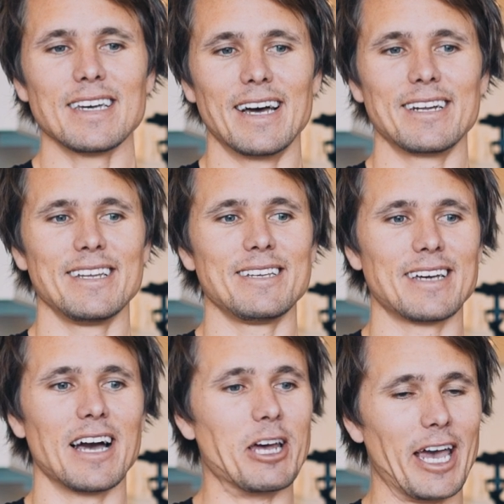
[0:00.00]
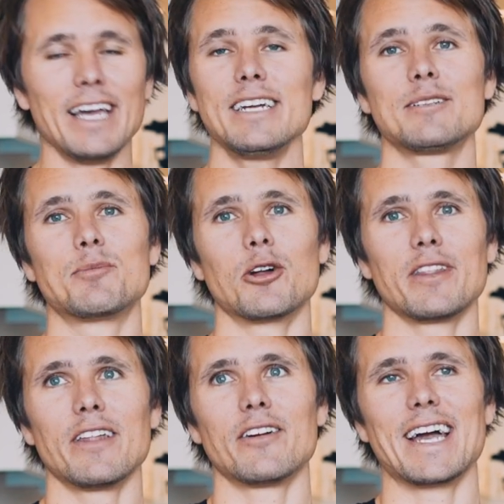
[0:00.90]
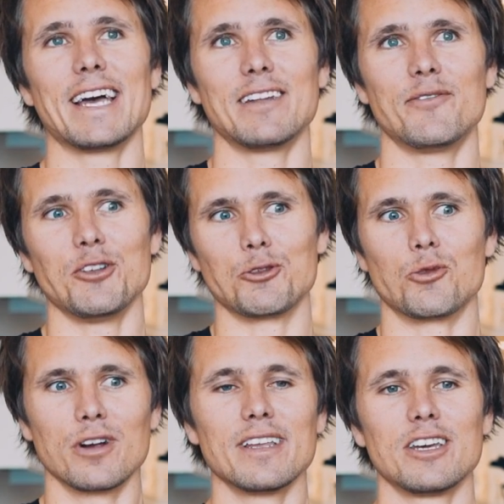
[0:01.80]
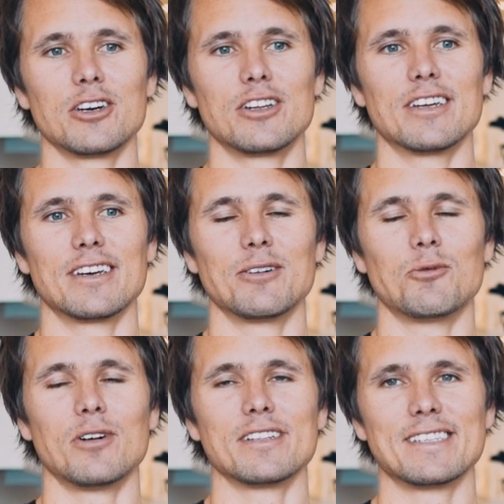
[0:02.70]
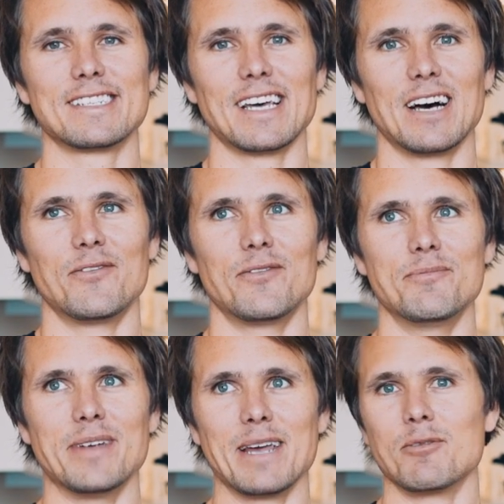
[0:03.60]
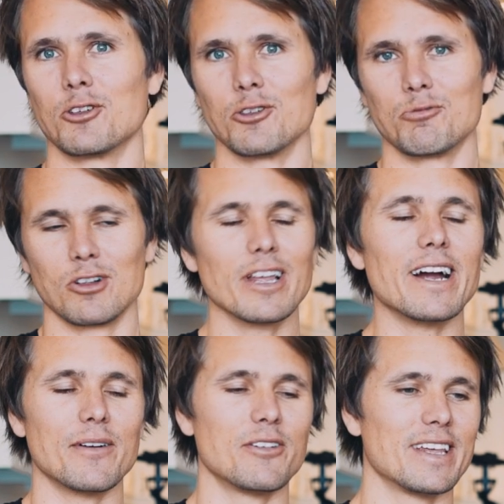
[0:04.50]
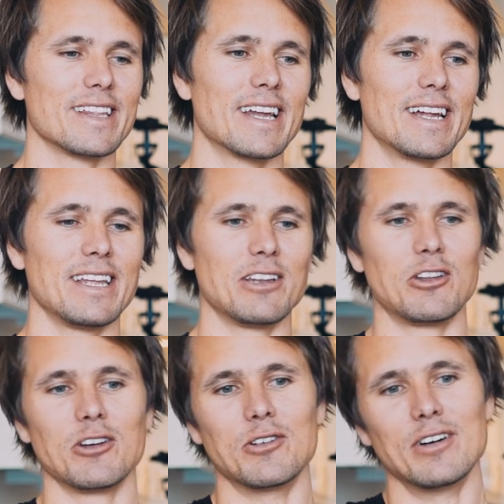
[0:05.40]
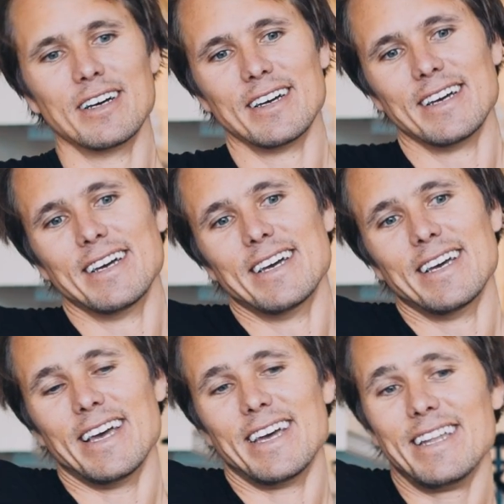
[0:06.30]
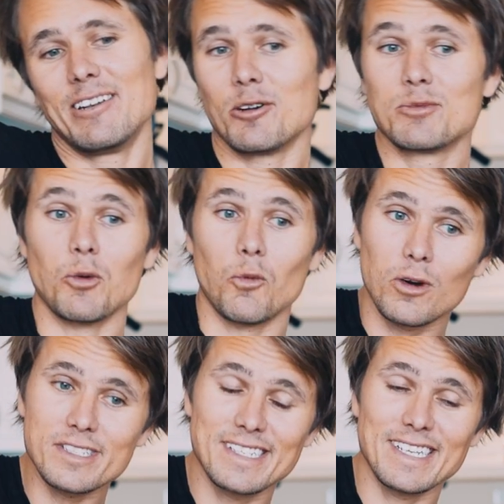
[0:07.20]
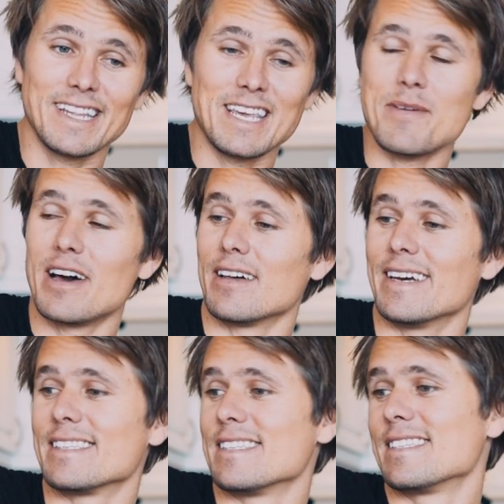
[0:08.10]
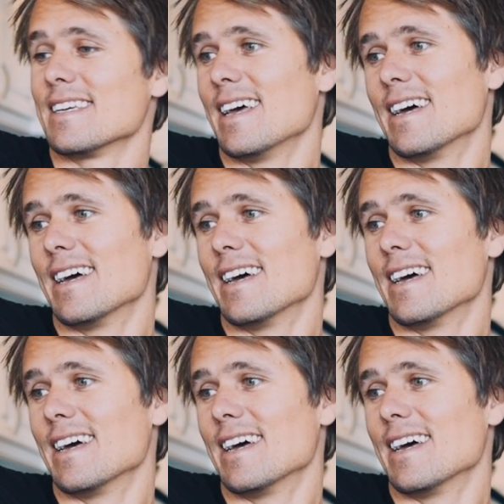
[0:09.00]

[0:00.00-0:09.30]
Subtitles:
I kind of hate it, but on the other hand, it feels really good once I've been able to clear everything that I need to do. And in terms of what's in the email, it's